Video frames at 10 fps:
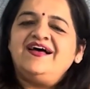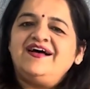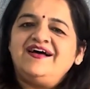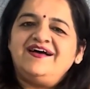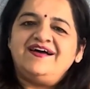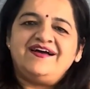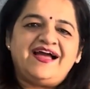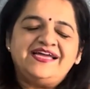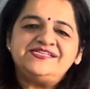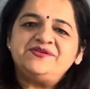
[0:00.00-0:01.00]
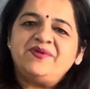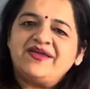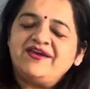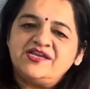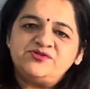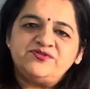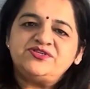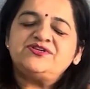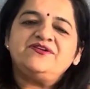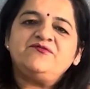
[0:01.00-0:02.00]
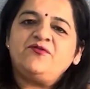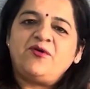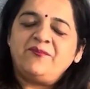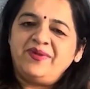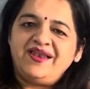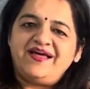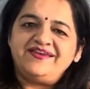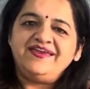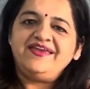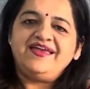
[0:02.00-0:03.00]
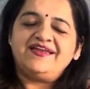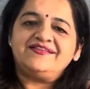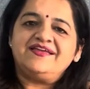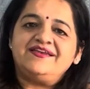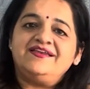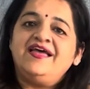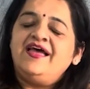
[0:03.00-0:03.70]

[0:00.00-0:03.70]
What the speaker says: I did my graduation from Pilani and then